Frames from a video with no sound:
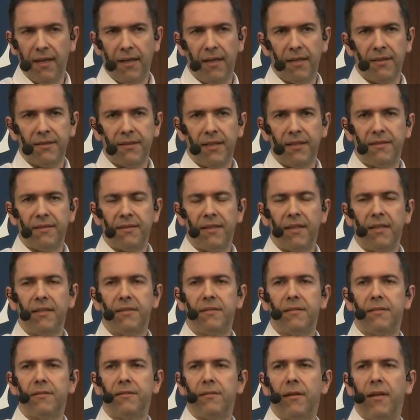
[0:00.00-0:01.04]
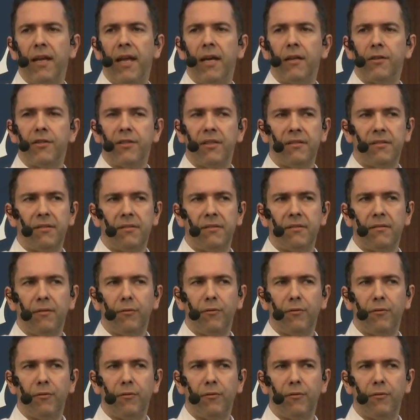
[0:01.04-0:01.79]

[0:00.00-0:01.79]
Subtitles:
As I say, it's the largest